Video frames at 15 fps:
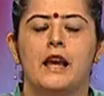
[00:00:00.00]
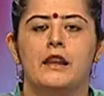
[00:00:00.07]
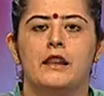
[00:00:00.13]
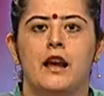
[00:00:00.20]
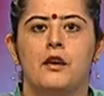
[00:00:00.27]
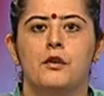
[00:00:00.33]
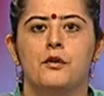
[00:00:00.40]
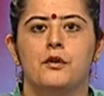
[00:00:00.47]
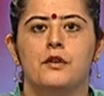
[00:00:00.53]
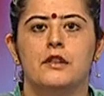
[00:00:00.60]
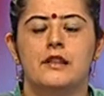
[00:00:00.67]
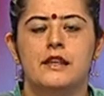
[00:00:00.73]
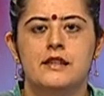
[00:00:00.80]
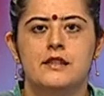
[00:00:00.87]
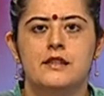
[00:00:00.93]
Now
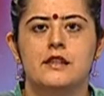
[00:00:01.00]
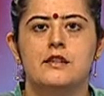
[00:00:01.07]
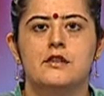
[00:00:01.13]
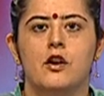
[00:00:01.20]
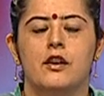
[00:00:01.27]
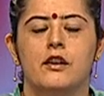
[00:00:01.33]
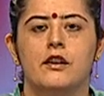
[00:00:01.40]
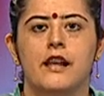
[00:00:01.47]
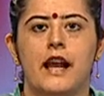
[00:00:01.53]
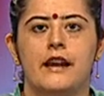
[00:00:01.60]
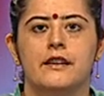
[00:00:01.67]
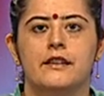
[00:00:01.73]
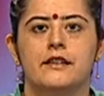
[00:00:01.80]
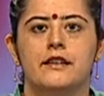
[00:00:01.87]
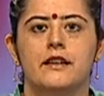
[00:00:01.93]
this disorder
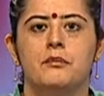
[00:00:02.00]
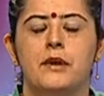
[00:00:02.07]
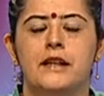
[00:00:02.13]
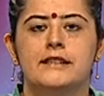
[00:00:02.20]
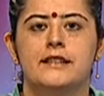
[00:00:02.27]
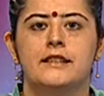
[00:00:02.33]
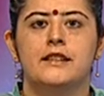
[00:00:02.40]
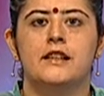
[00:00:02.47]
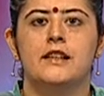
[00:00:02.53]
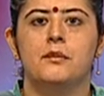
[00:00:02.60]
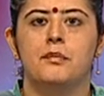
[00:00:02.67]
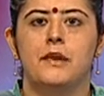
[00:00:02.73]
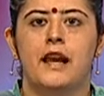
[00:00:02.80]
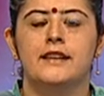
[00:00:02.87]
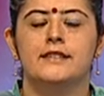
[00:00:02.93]
category basically
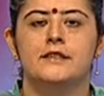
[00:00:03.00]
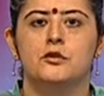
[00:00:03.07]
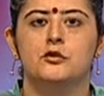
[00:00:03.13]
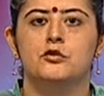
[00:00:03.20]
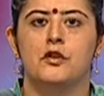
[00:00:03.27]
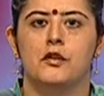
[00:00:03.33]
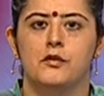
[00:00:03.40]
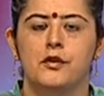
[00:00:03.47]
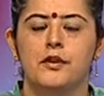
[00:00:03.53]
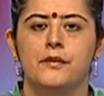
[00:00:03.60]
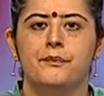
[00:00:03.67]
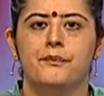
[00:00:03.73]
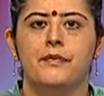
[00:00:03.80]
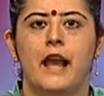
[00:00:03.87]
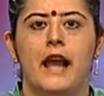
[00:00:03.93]
applies to children
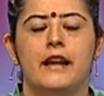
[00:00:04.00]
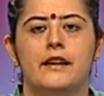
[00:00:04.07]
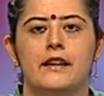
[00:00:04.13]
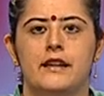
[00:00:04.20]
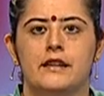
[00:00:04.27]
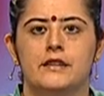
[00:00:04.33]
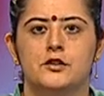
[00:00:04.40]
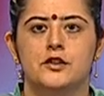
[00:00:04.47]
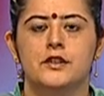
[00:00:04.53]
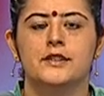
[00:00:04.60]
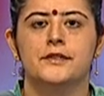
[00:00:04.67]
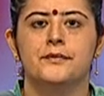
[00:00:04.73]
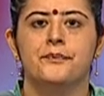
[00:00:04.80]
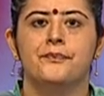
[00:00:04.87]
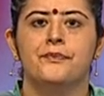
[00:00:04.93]
and teenagers.